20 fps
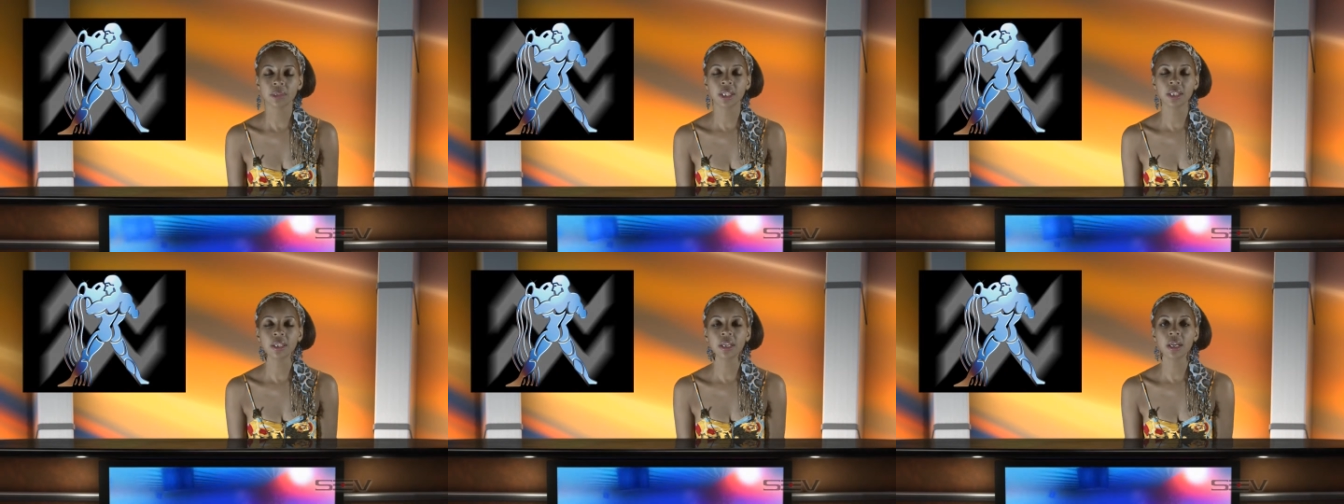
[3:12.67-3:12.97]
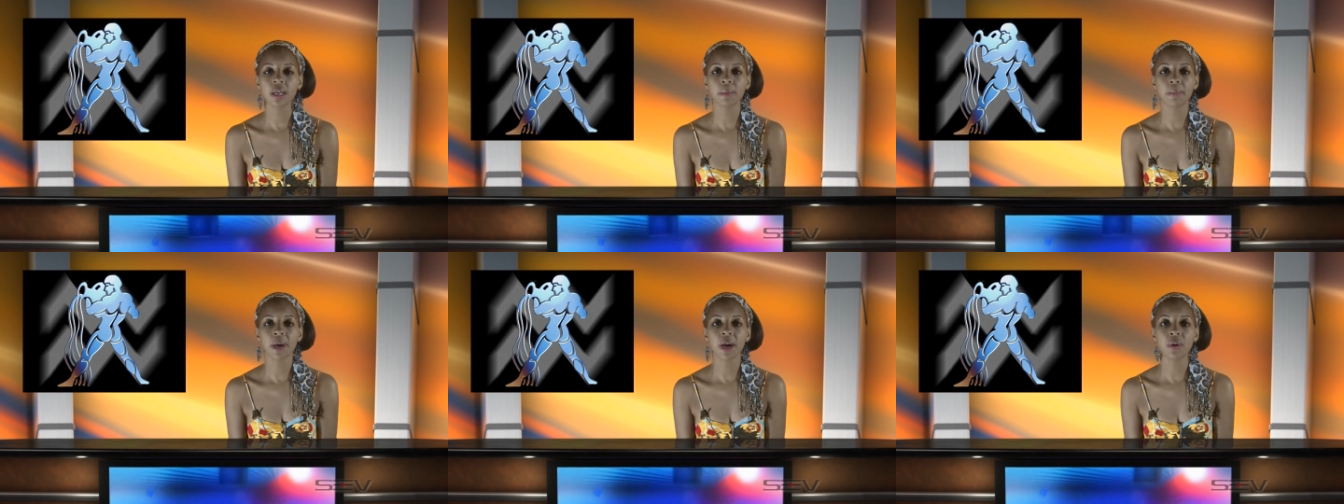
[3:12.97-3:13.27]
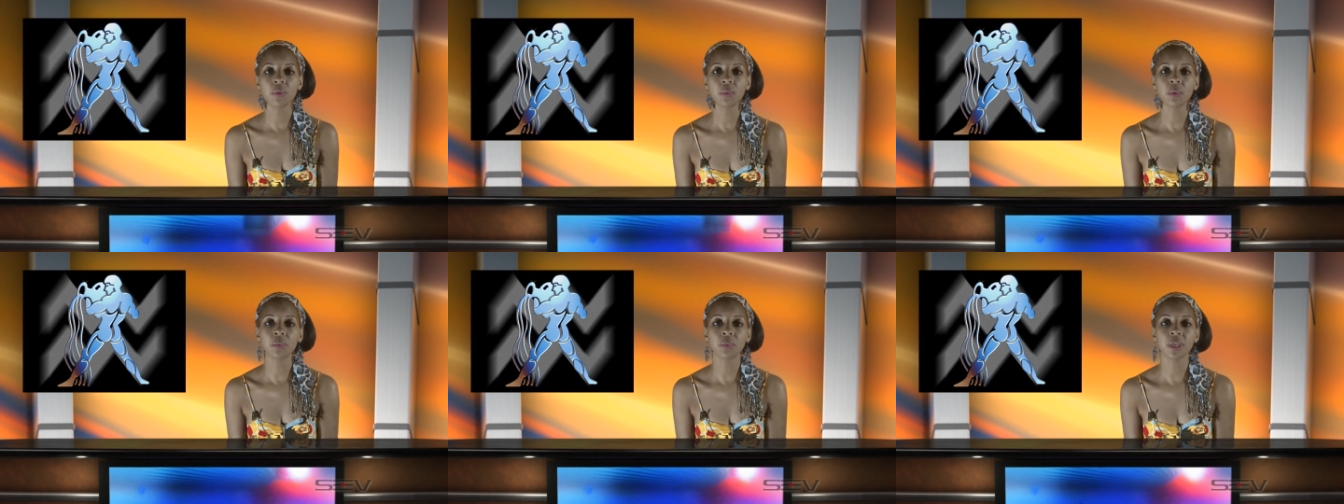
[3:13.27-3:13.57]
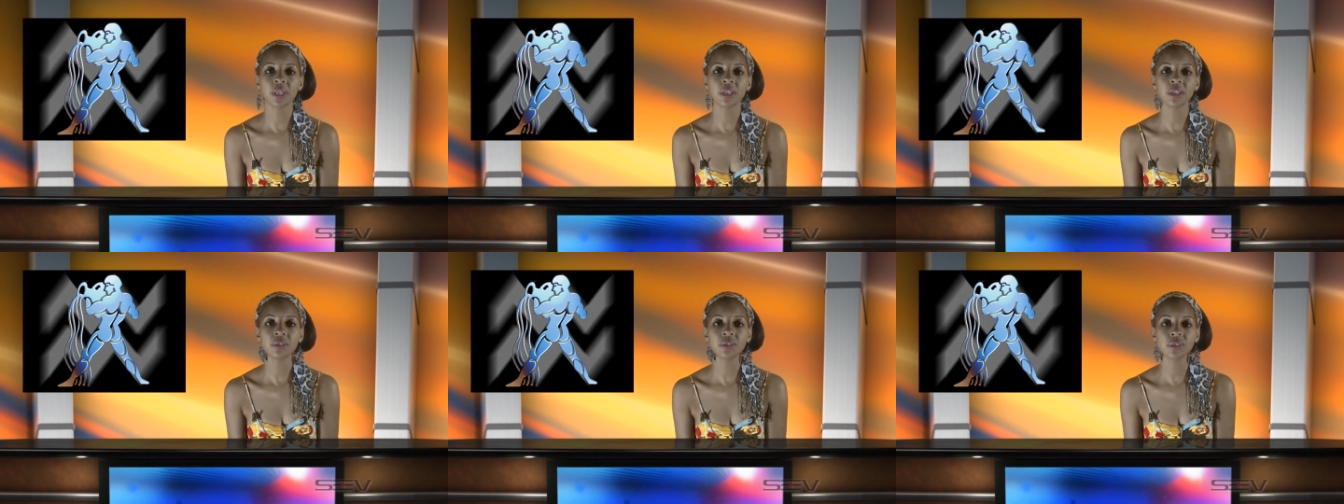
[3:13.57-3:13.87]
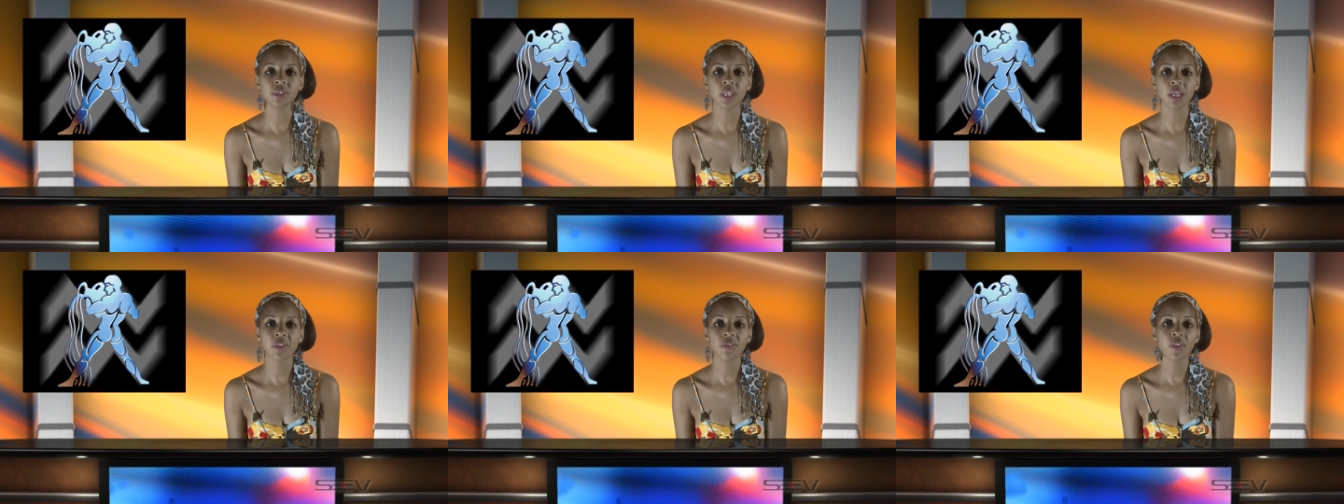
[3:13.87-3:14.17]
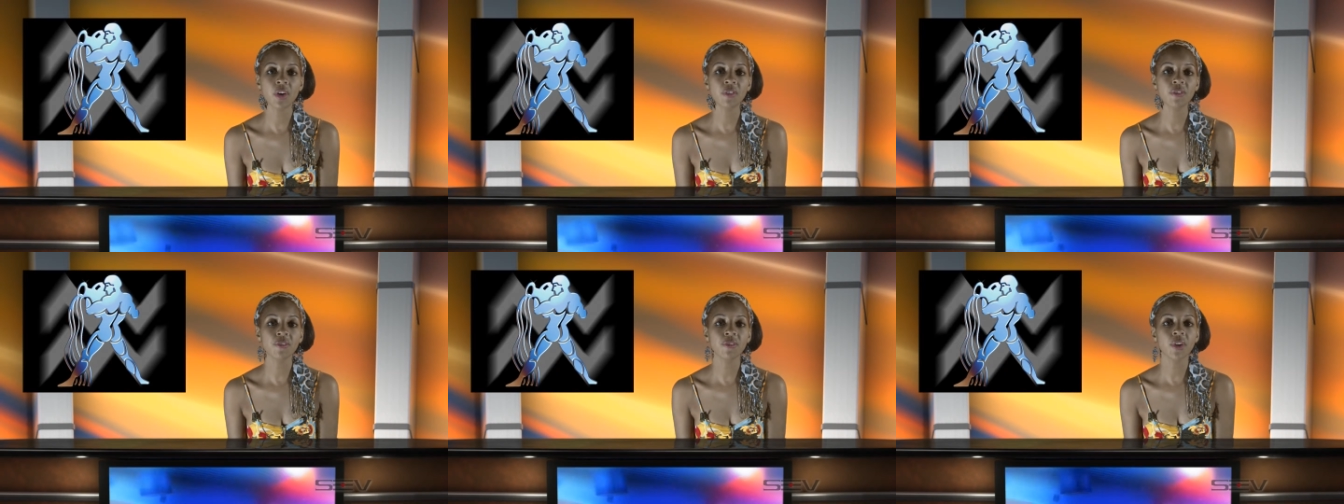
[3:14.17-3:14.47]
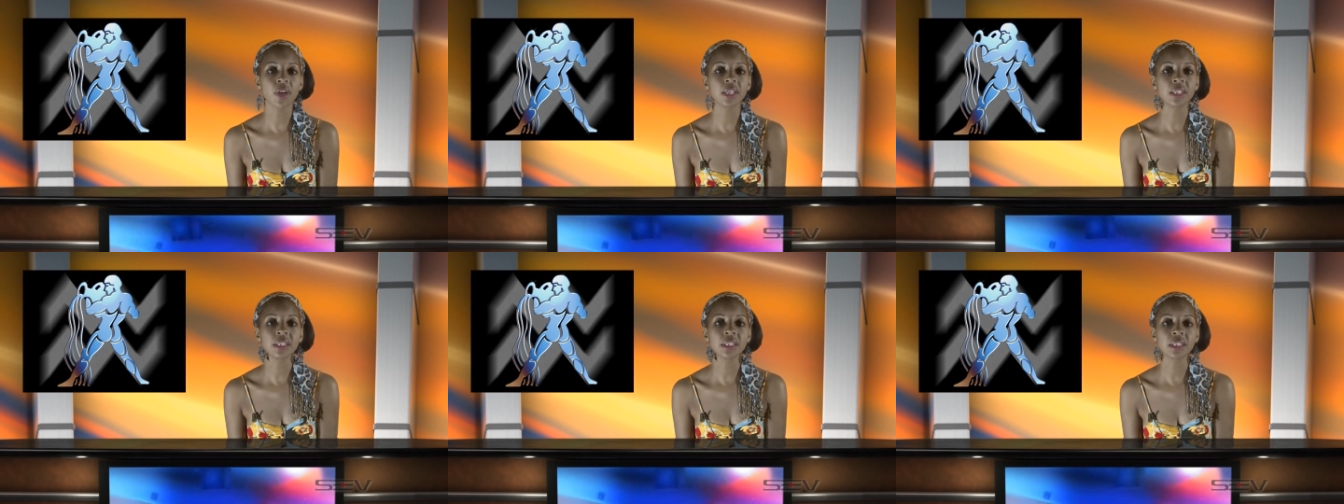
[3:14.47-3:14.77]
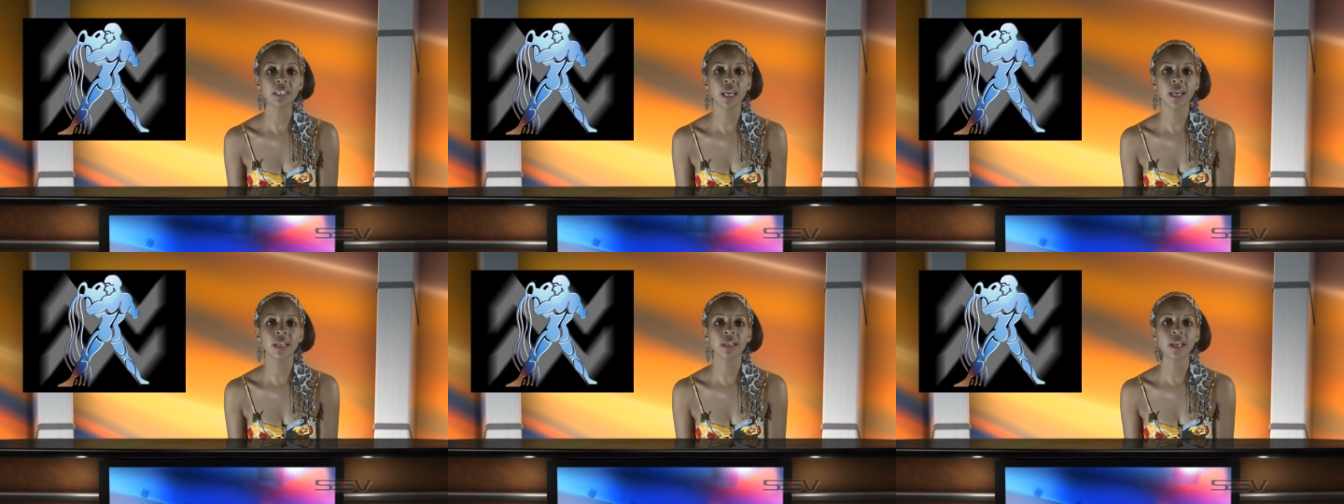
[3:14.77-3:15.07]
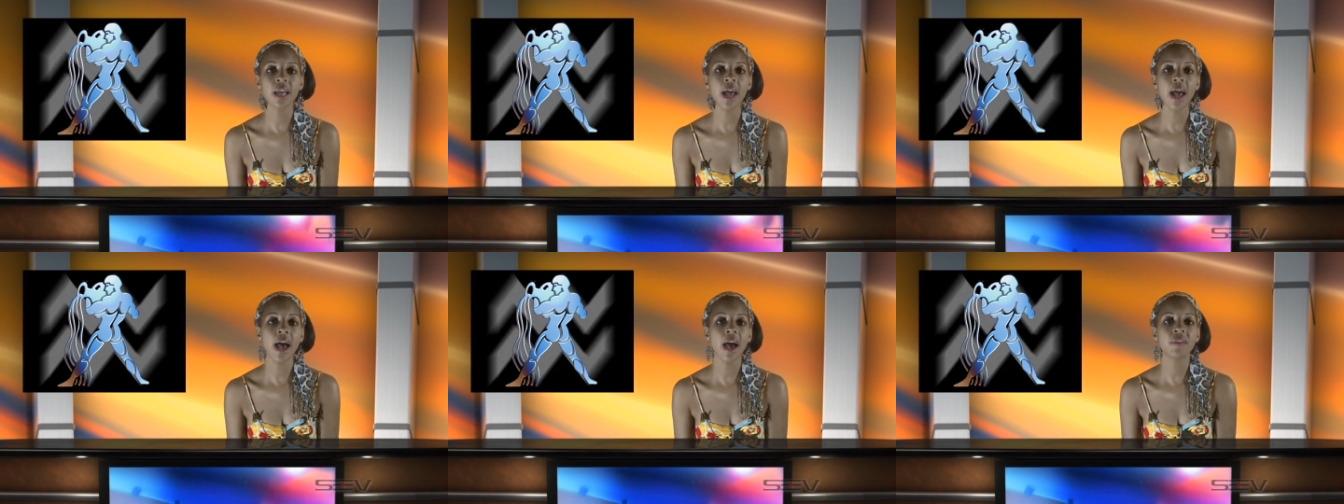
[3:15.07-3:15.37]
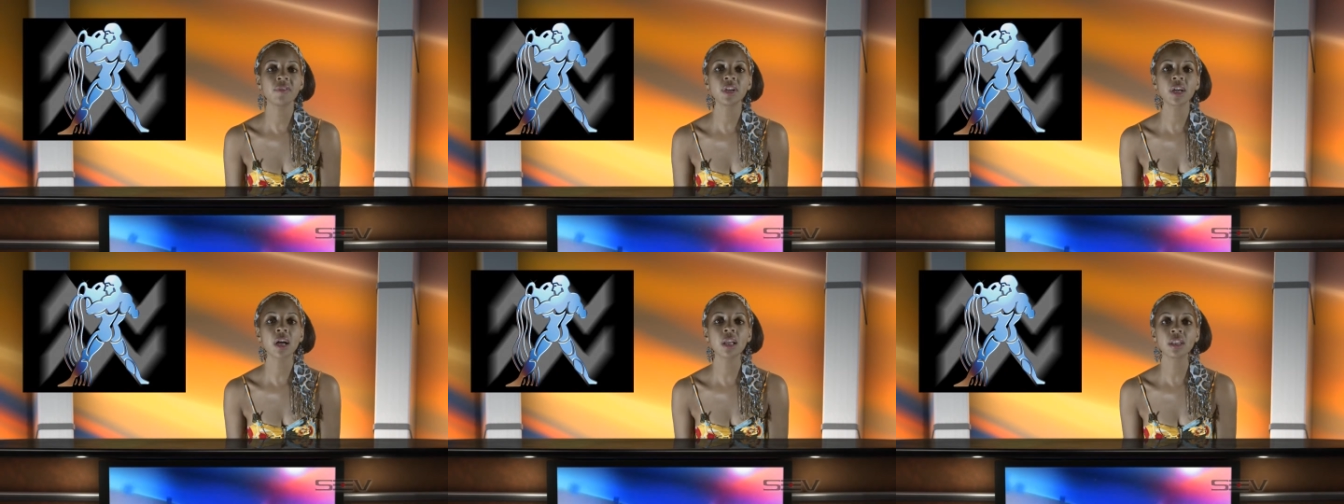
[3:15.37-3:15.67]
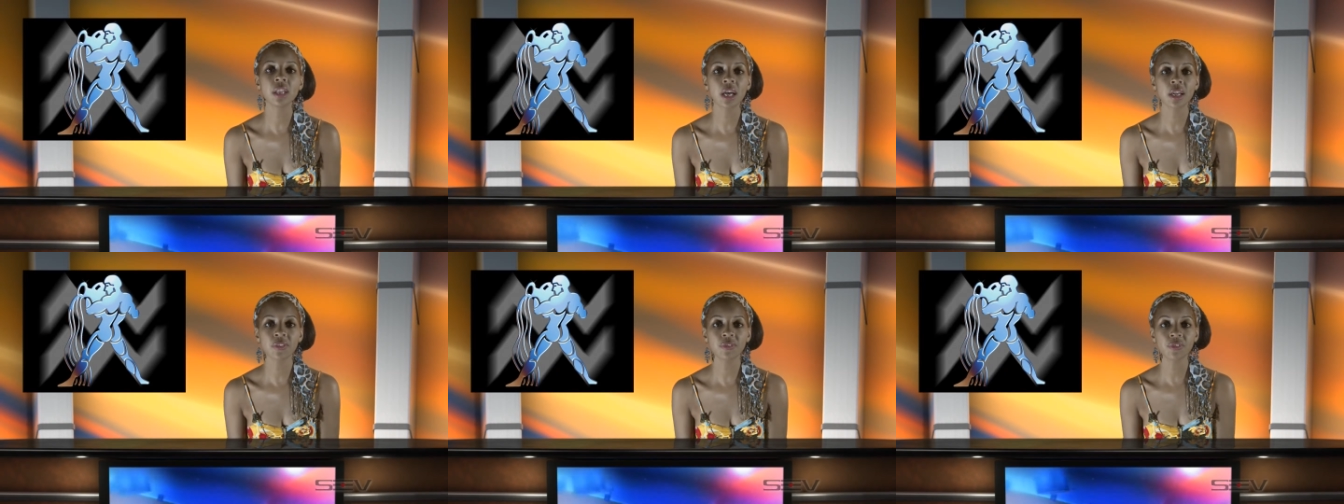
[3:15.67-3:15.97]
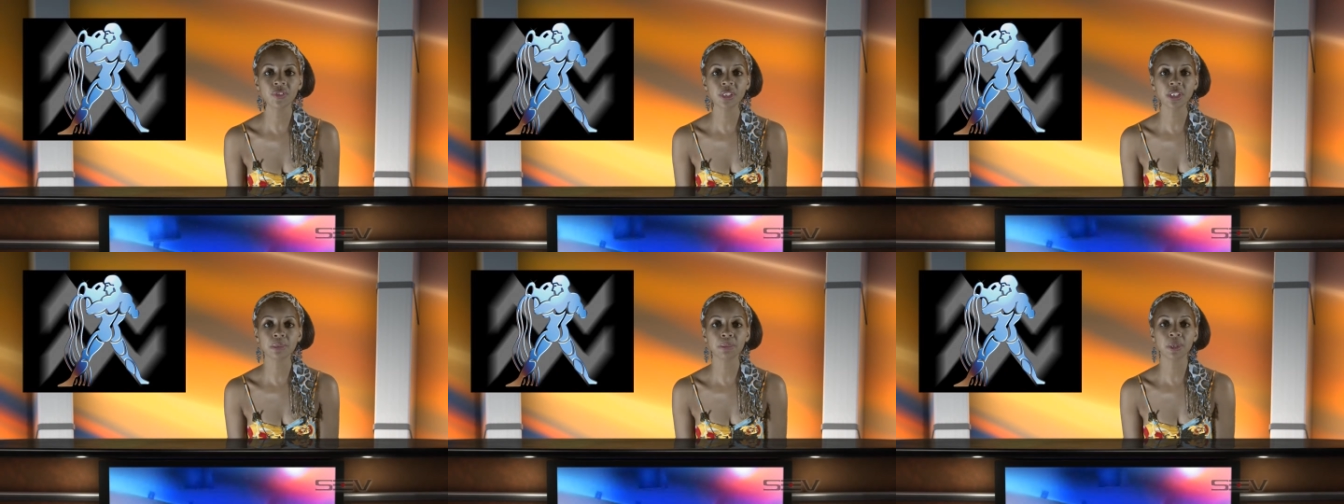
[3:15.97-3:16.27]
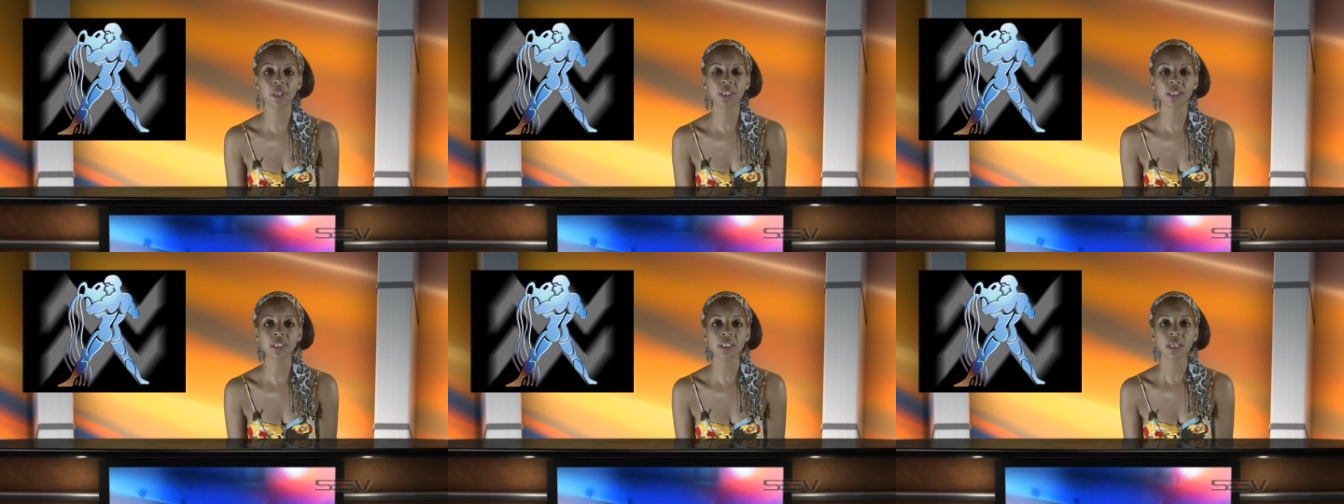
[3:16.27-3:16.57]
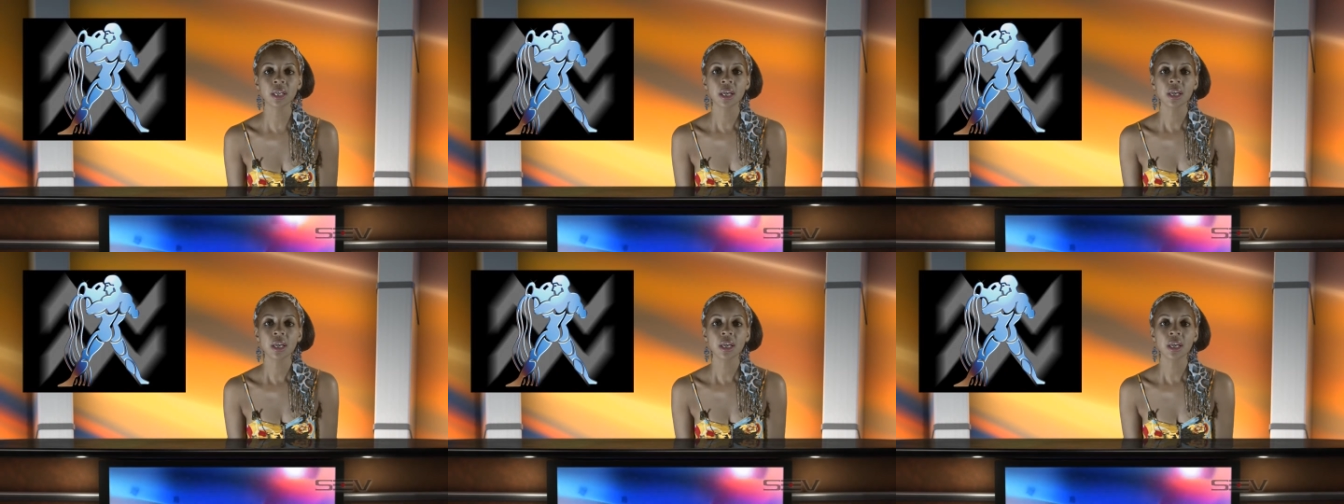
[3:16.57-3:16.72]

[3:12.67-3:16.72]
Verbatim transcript: to think about when we think of our friends and having a lot of friends because